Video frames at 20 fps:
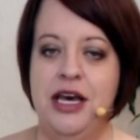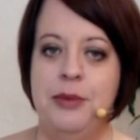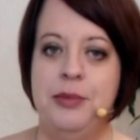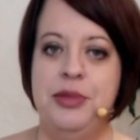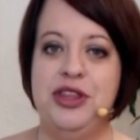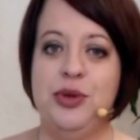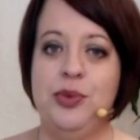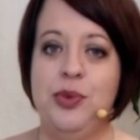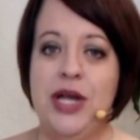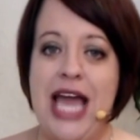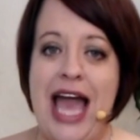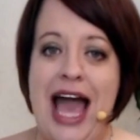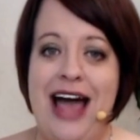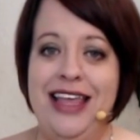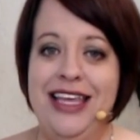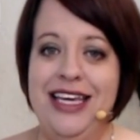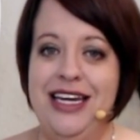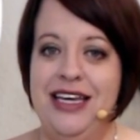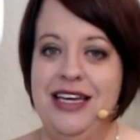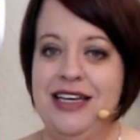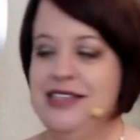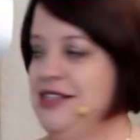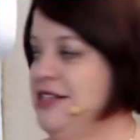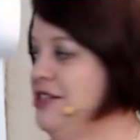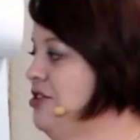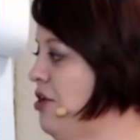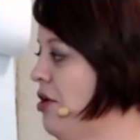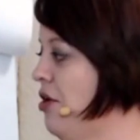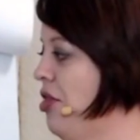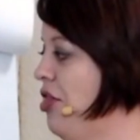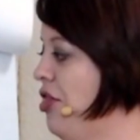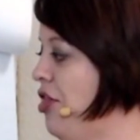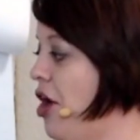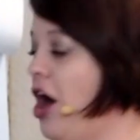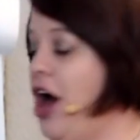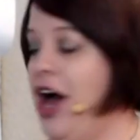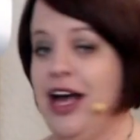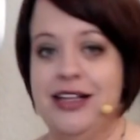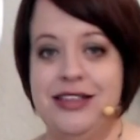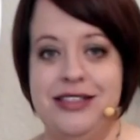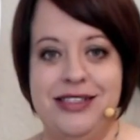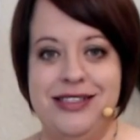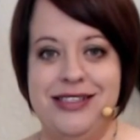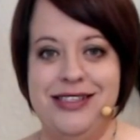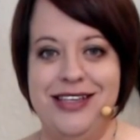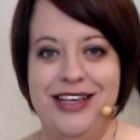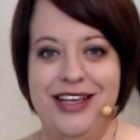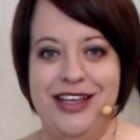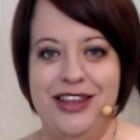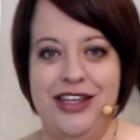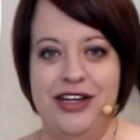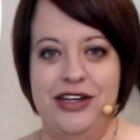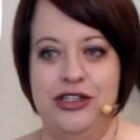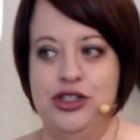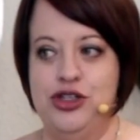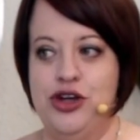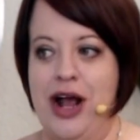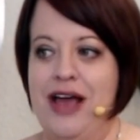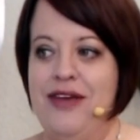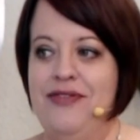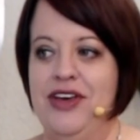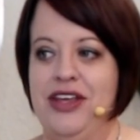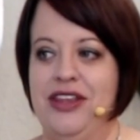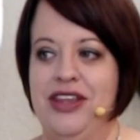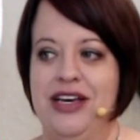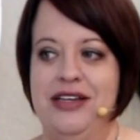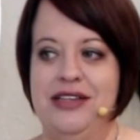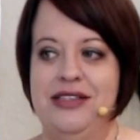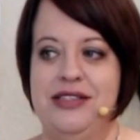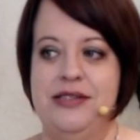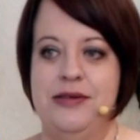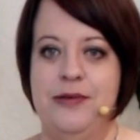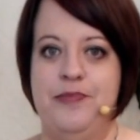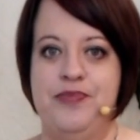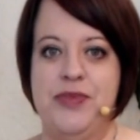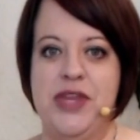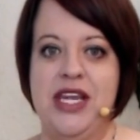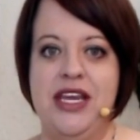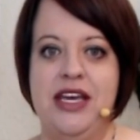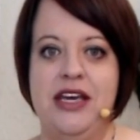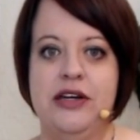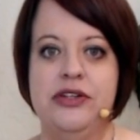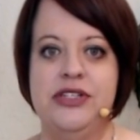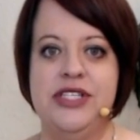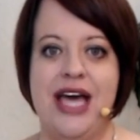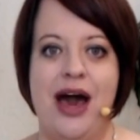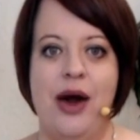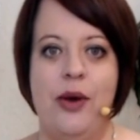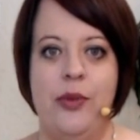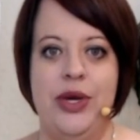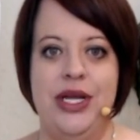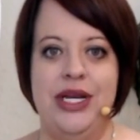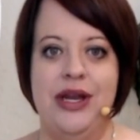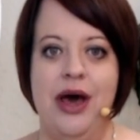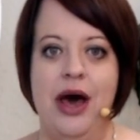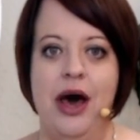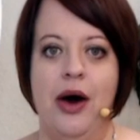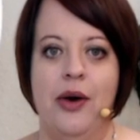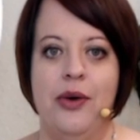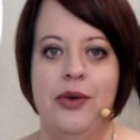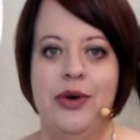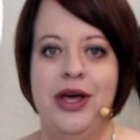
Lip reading: But the reality is, it's our thoughts that are driving this. And here's how we know.